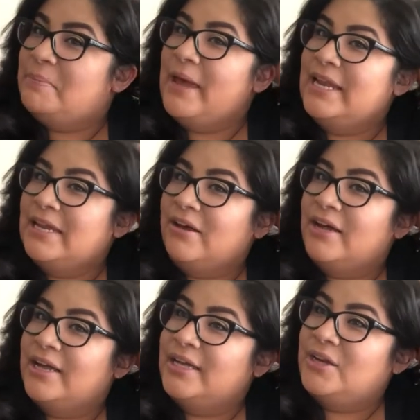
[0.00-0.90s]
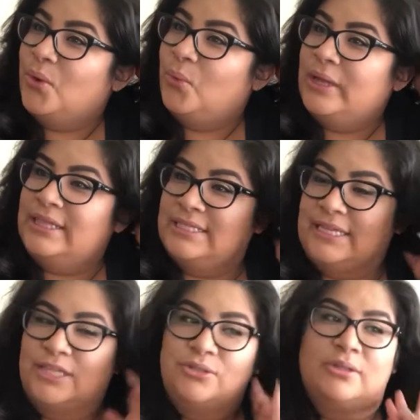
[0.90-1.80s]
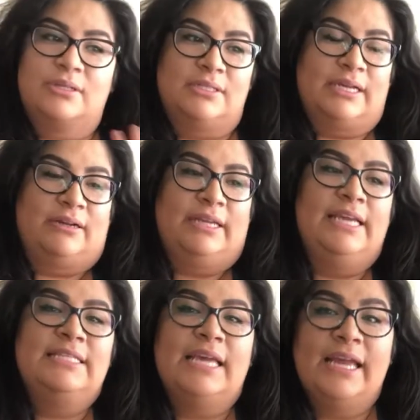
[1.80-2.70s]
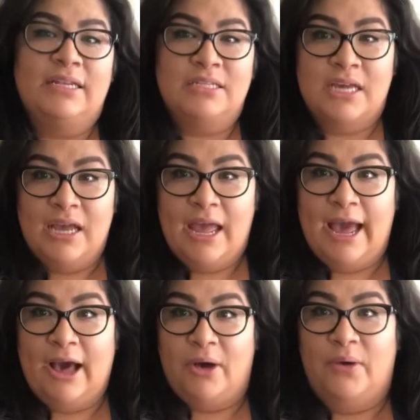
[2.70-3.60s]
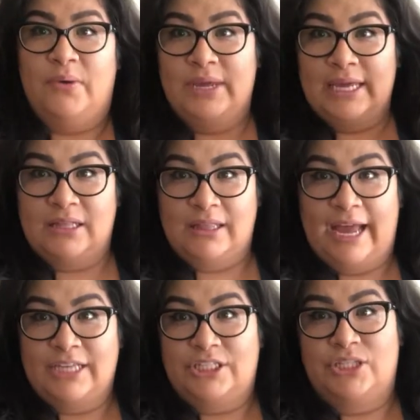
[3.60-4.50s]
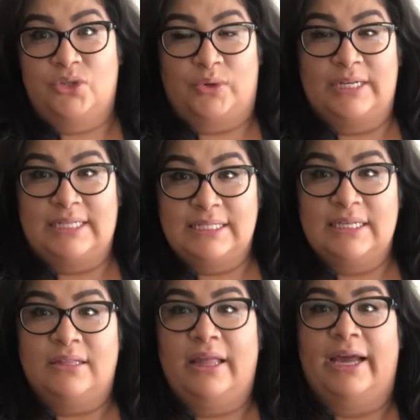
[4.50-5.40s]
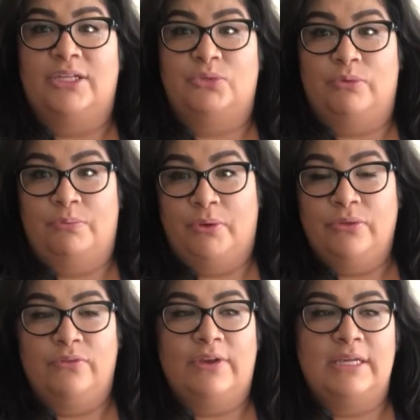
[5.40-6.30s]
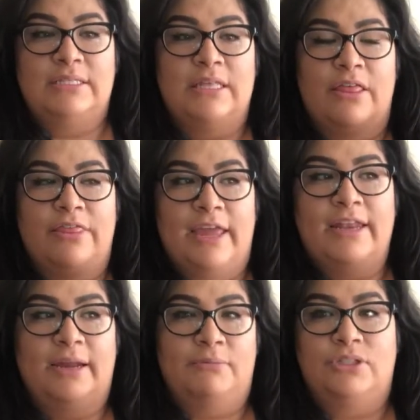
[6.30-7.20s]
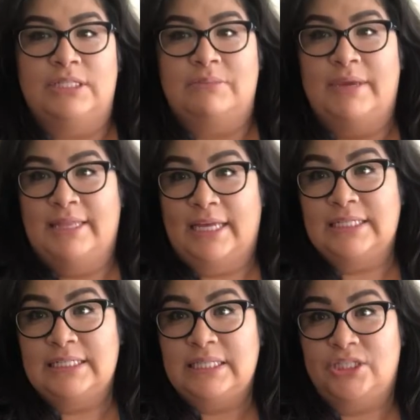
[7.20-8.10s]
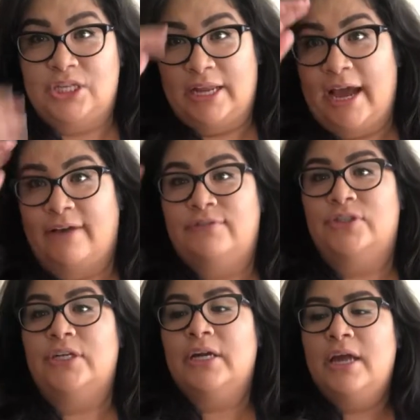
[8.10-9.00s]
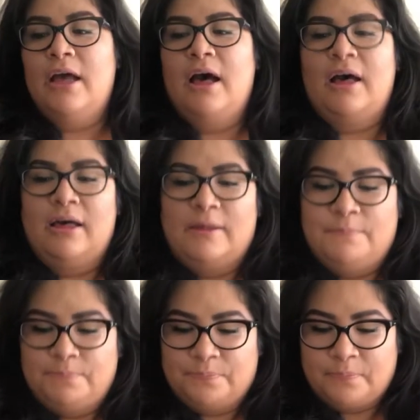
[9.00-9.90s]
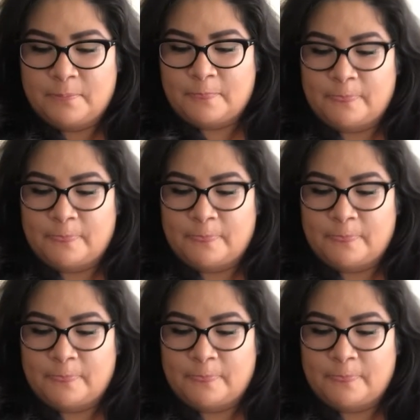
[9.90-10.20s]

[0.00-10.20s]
depending on what the schedule looks like on his end, how it clashes or it doesn't clash with both of us, then I will just make that decision after. Um,